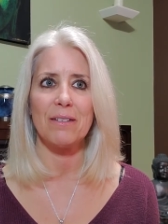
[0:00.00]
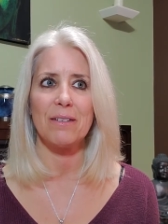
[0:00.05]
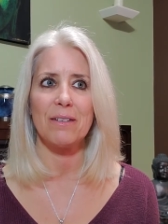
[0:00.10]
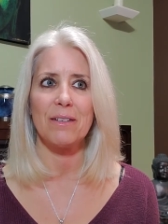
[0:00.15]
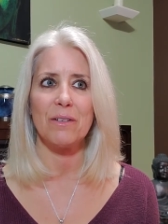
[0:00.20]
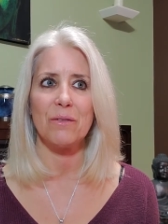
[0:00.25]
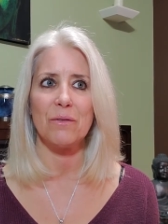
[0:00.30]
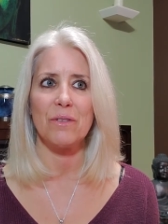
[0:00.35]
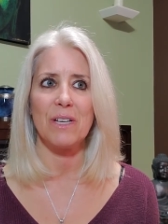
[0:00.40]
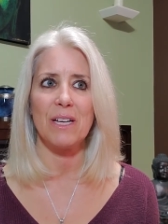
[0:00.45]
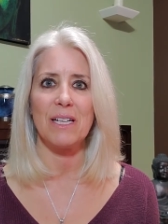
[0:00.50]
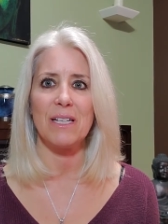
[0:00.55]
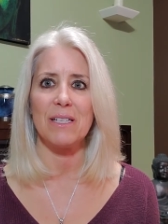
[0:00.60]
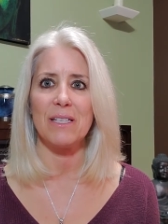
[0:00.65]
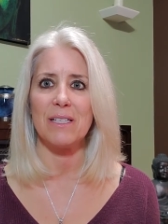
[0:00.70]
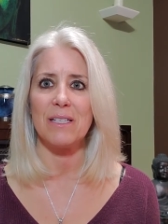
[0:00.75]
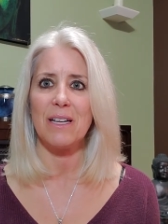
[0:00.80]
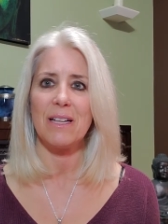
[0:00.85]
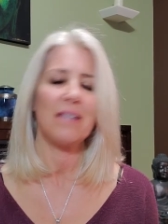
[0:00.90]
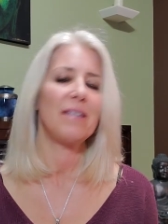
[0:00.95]
you know,
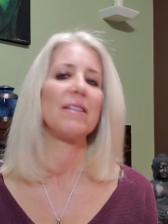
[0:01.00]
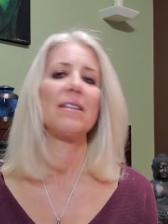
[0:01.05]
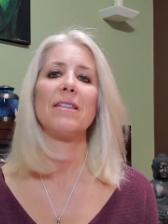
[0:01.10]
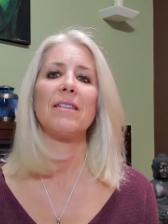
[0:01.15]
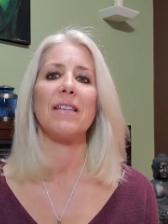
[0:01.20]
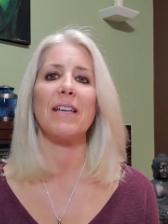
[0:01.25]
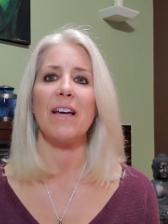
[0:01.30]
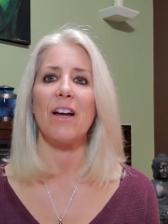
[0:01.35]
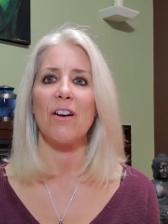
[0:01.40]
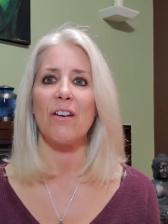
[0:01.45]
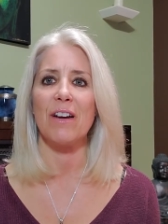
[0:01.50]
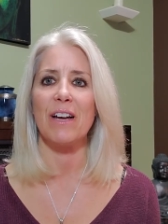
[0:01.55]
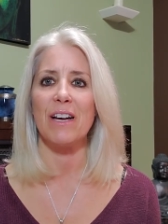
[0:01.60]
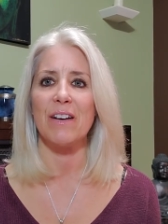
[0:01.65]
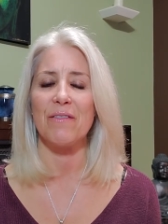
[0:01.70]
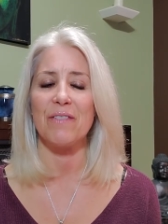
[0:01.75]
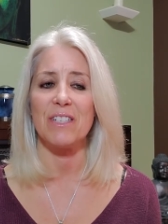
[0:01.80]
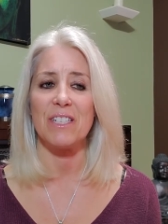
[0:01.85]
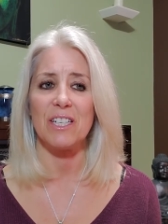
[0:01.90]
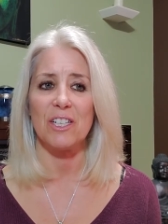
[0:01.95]
in the area
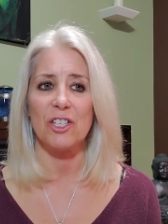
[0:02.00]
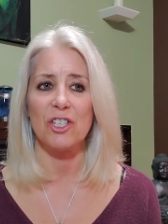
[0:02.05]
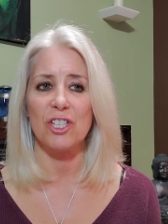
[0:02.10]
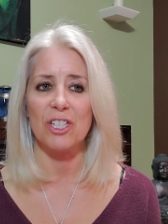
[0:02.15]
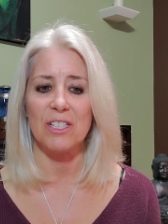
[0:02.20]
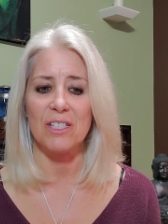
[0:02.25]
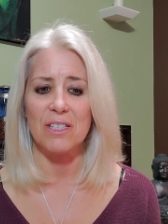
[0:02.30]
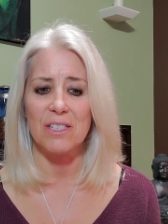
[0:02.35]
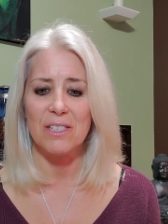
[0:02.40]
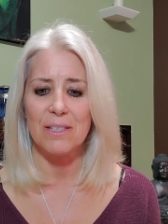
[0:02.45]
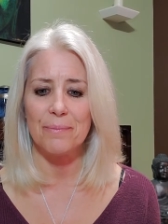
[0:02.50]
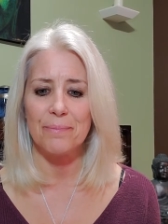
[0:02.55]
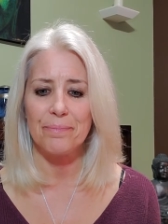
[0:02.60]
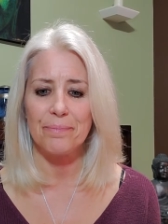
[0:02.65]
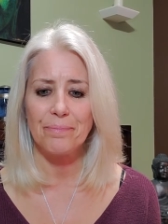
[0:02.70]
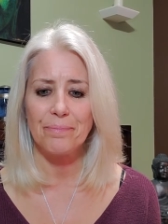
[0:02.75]
of addictions